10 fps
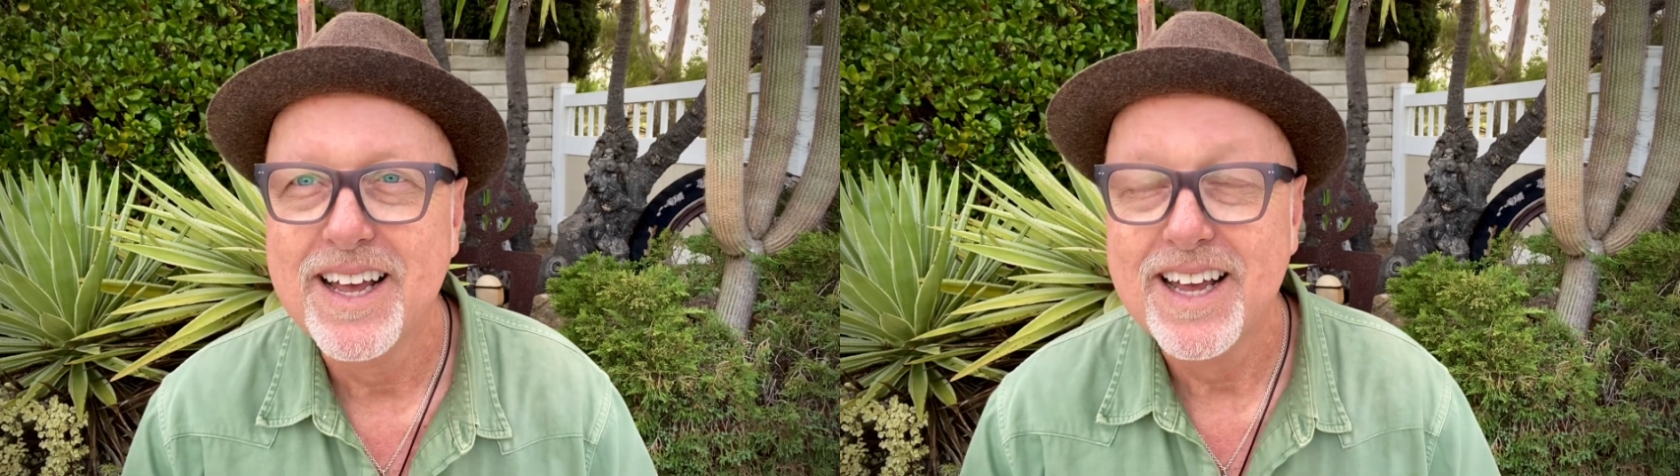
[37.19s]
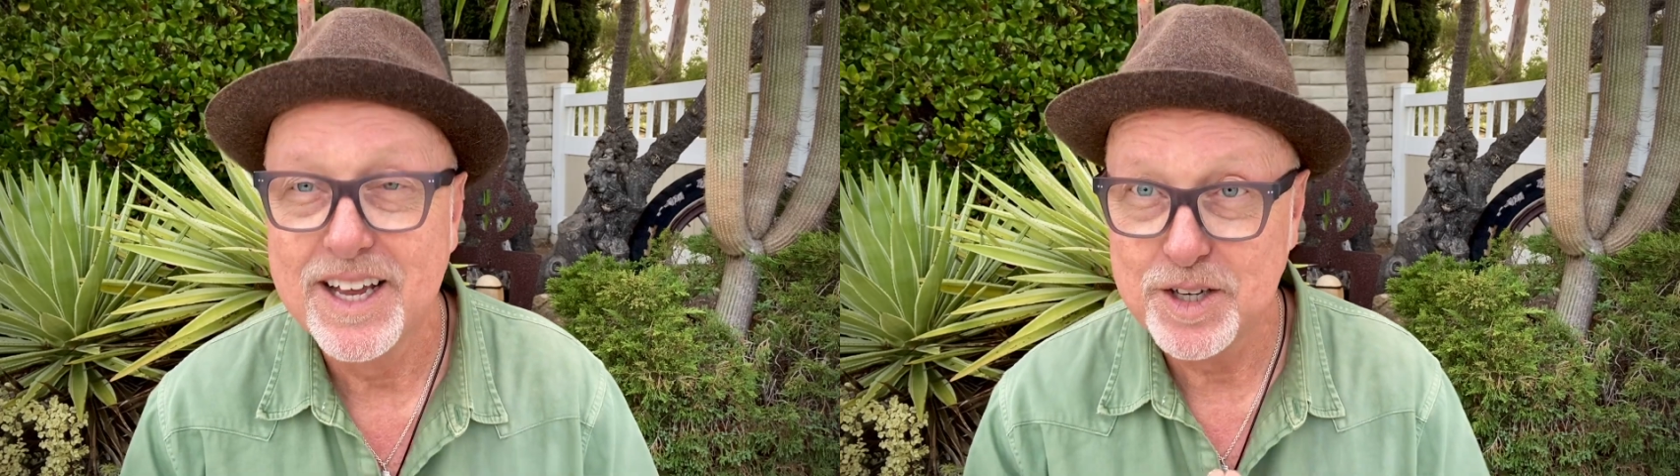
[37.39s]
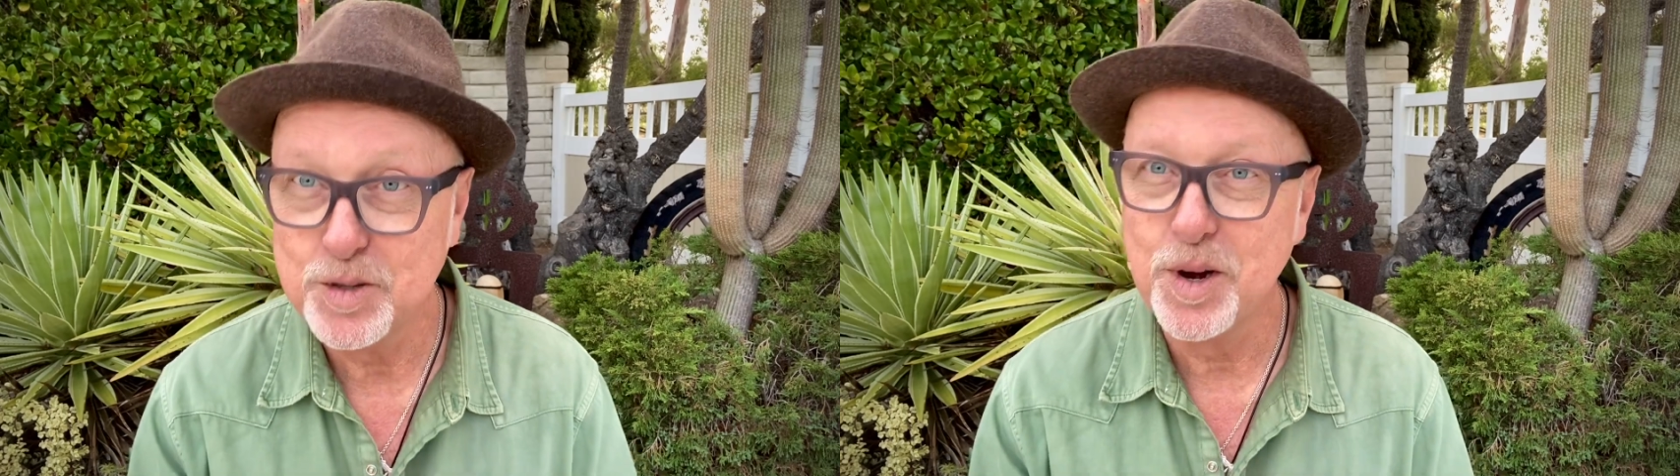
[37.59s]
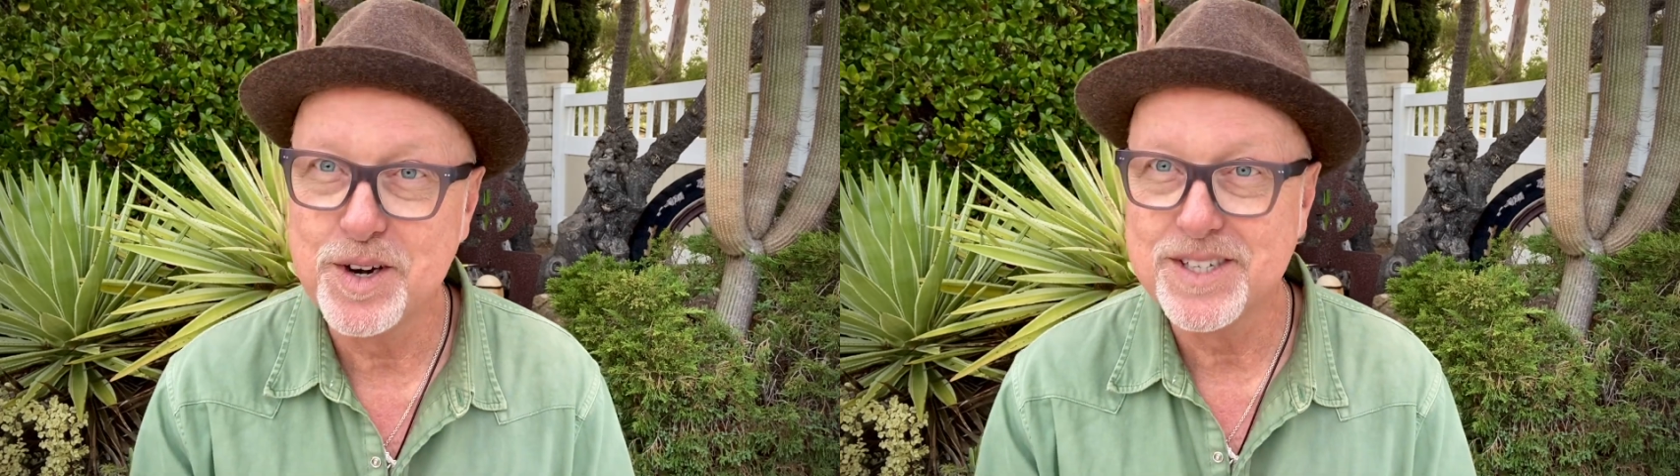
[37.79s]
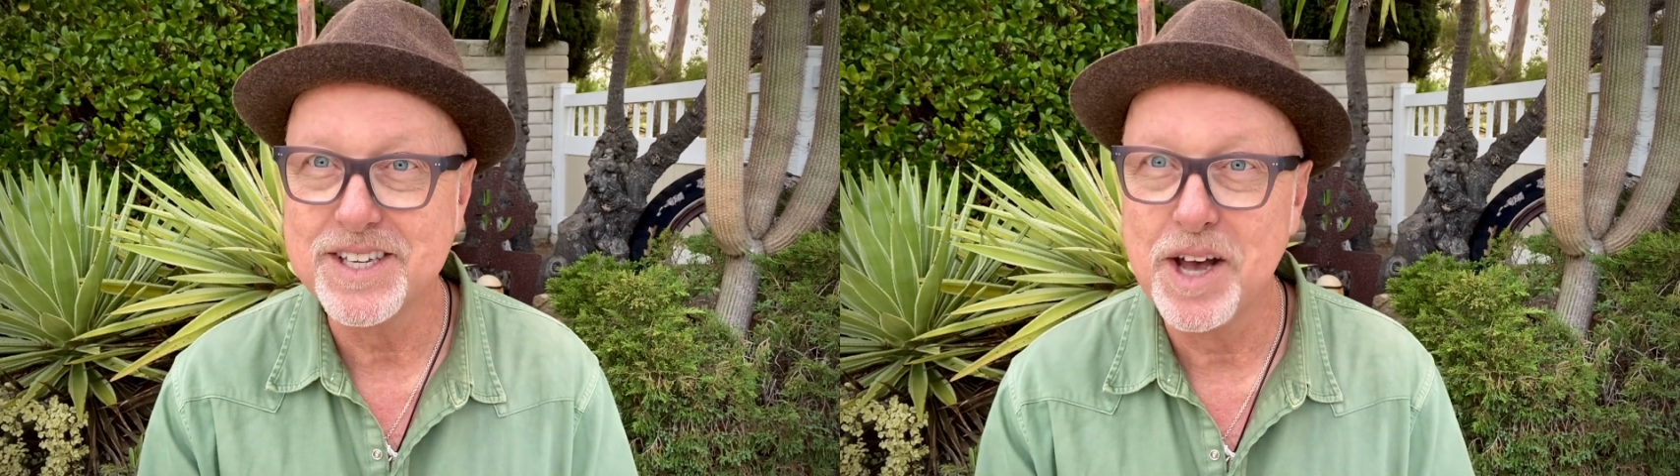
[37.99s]
Enjoy
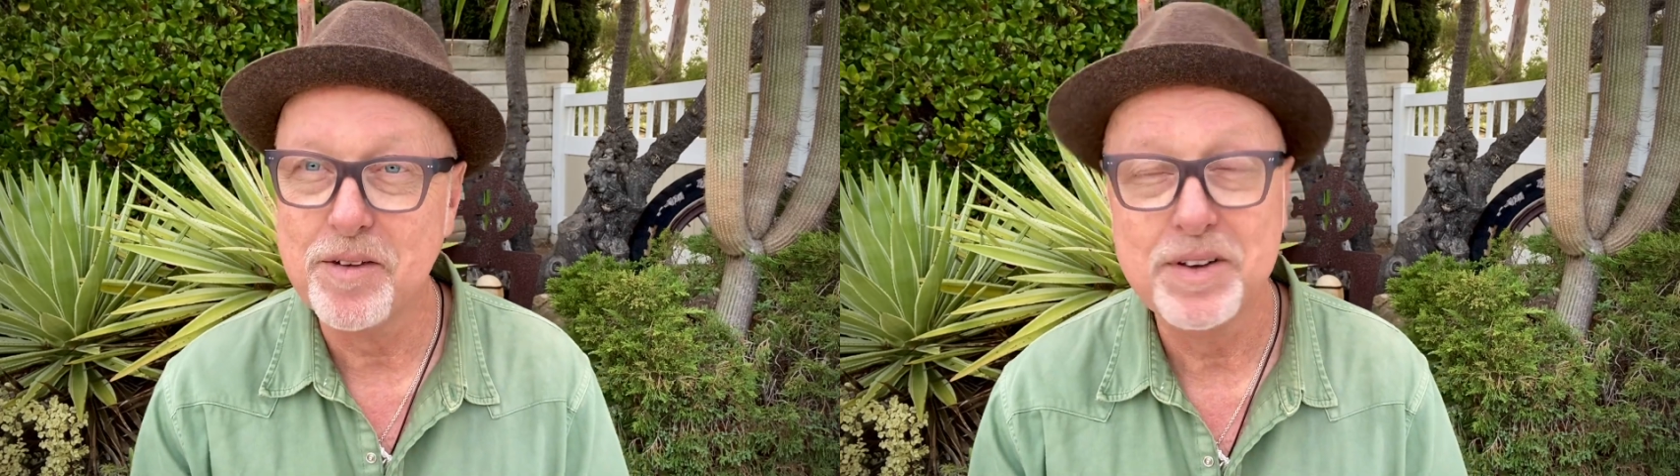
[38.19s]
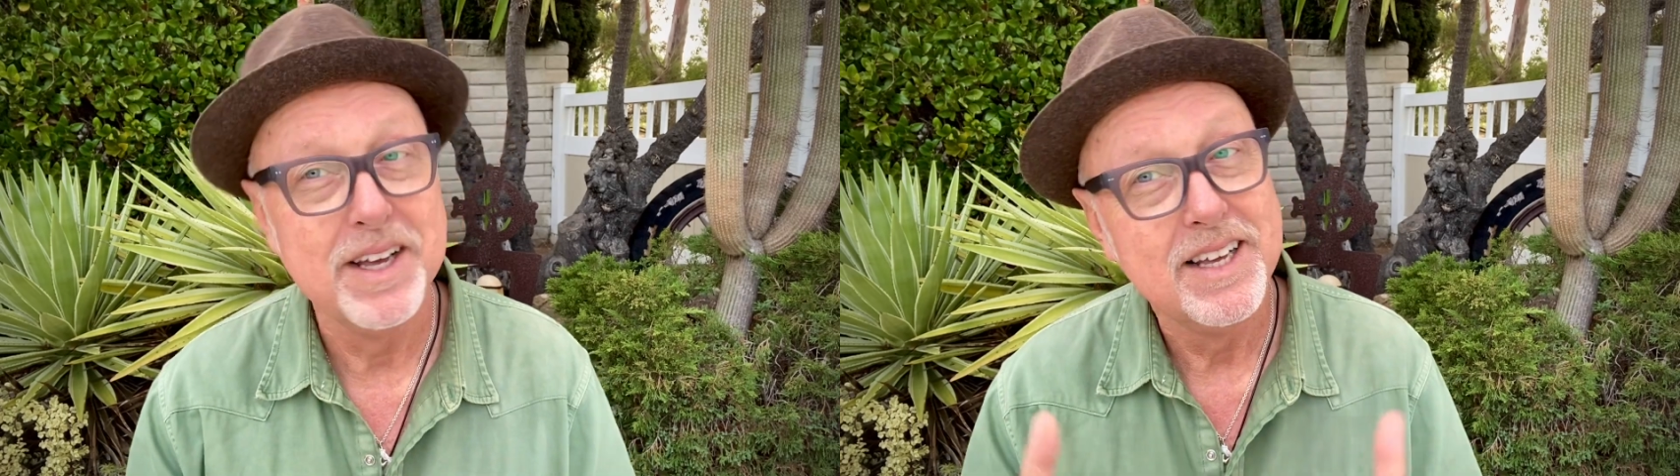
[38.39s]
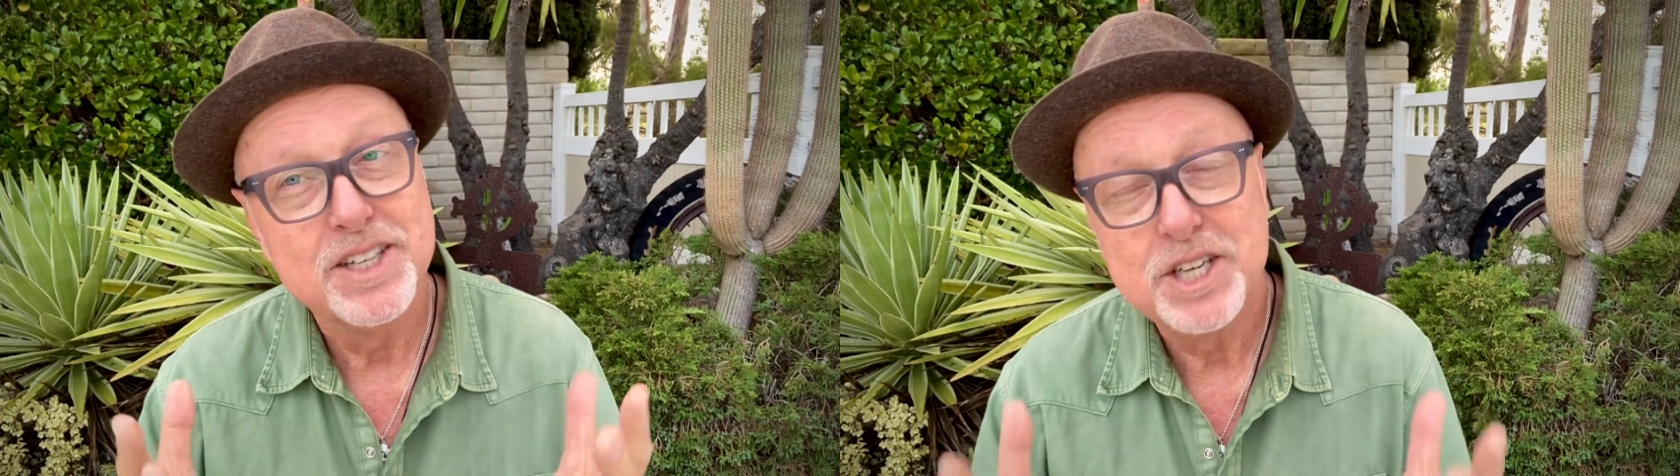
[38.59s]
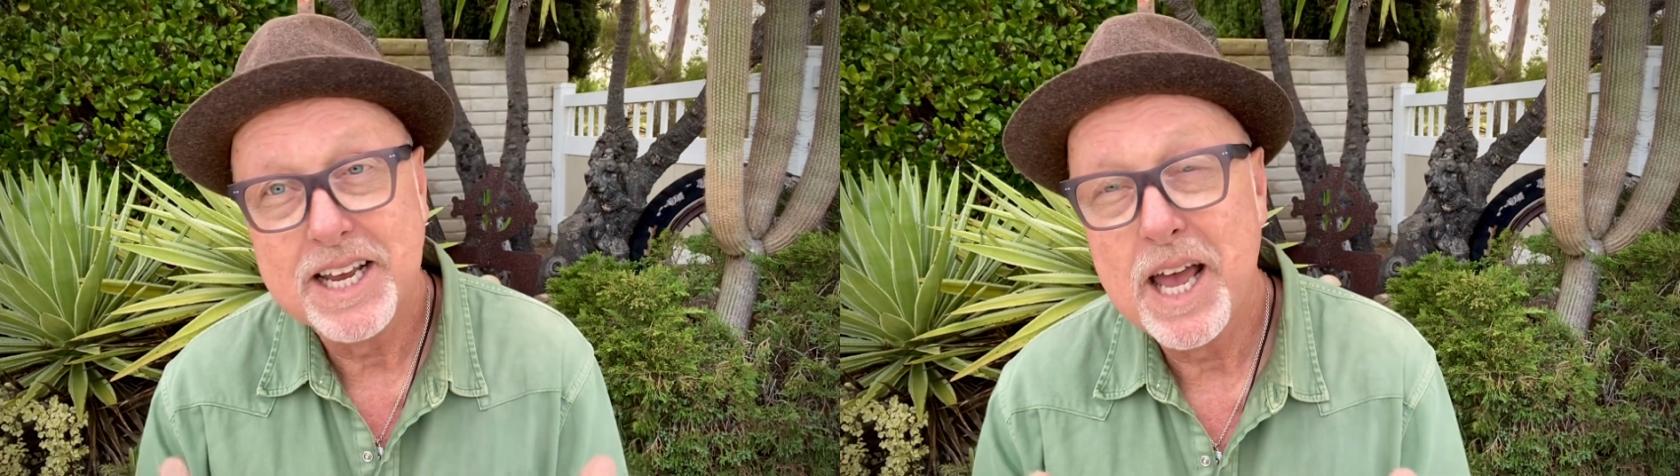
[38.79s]
yourself. Check